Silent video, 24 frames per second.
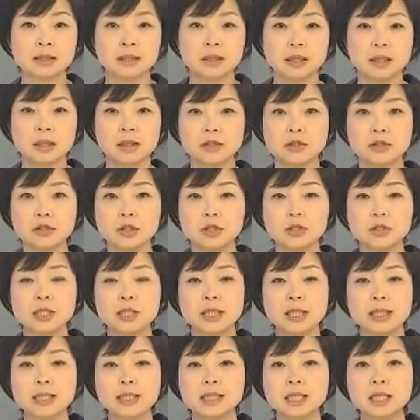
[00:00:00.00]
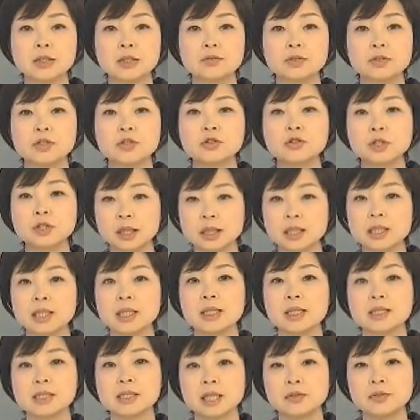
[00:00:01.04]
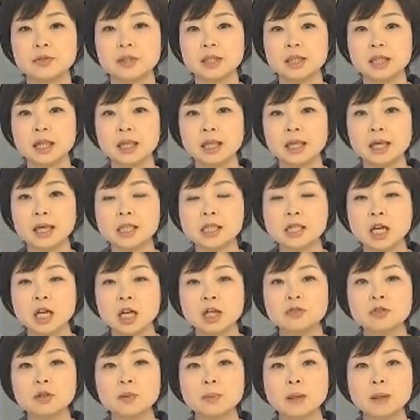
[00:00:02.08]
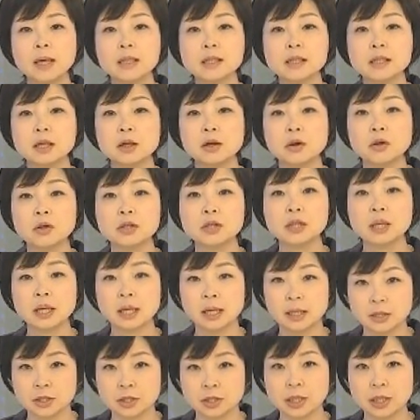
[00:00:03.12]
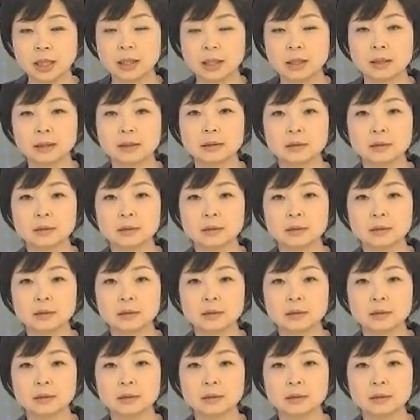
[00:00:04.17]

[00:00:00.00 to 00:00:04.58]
They're introducing a set of stricter safety guidelines for plants across the country.